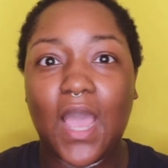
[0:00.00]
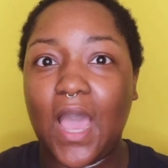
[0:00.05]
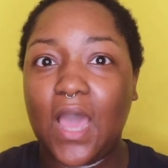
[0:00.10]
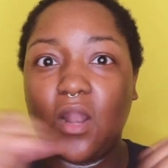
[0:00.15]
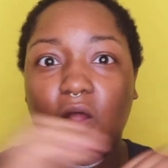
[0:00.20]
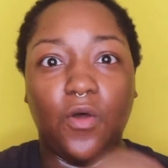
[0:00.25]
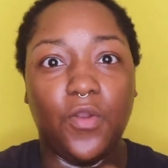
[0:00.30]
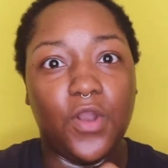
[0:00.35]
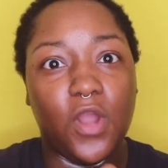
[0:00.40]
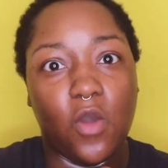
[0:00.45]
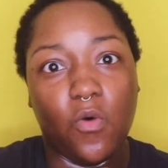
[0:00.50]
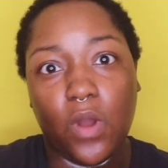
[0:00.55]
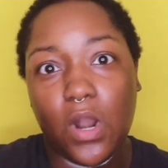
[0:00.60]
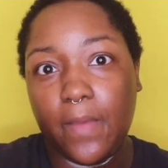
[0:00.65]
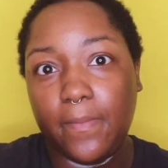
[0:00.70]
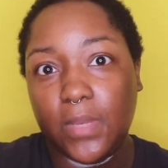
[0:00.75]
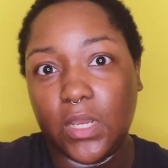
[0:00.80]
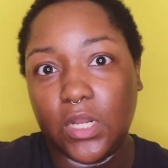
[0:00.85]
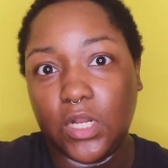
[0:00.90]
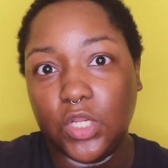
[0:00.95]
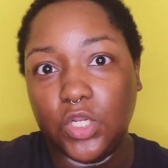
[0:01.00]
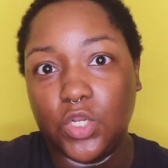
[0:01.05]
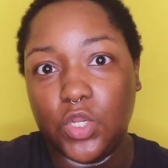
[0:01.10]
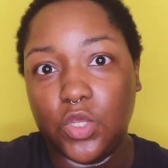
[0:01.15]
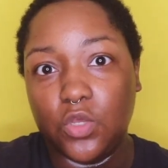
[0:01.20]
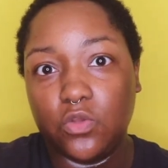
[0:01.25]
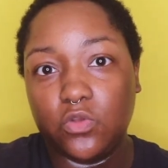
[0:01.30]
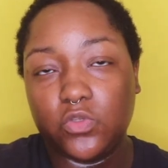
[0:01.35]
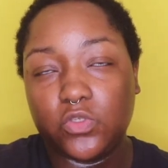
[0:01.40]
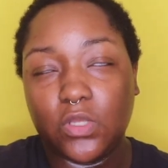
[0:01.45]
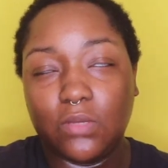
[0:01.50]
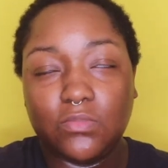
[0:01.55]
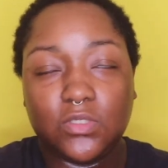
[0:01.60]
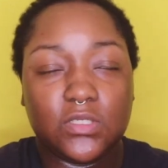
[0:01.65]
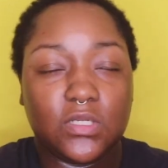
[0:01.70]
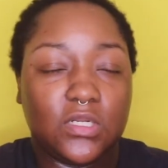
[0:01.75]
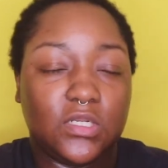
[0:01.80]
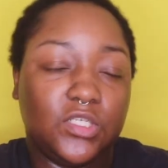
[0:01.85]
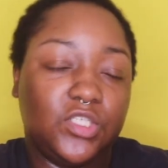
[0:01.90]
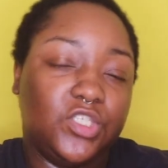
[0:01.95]
I don't know what I'm gonna do, so I'm
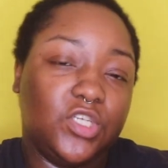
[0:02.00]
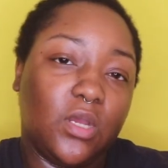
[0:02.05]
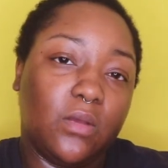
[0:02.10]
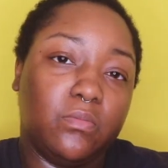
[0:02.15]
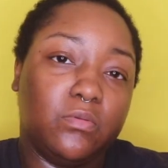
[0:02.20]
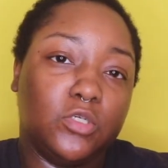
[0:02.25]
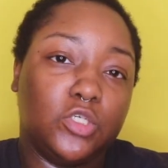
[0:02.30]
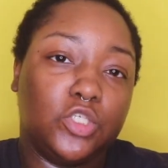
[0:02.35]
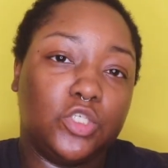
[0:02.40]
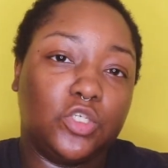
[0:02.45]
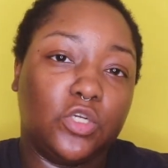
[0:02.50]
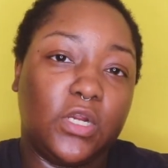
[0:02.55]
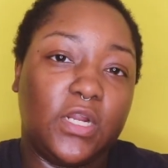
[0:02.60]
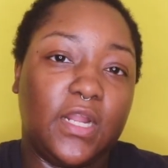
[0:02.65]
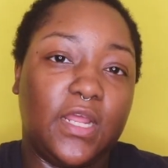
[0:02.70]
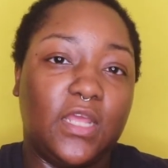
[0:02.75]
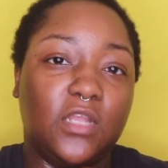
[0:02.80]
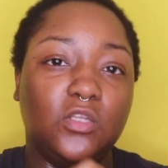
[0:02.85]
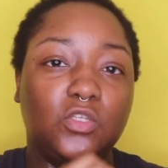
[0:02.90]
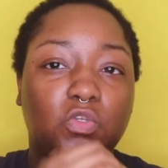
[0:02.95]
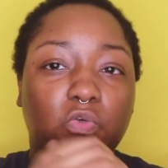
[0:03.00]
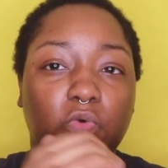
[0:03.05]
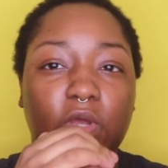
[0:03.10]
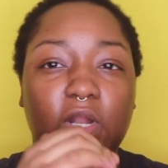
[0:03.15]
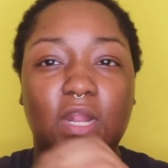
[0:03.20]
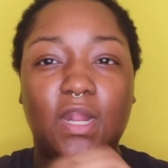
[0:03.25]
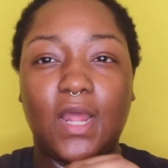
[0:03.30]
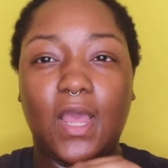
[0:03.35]
just gonna jump straight into it,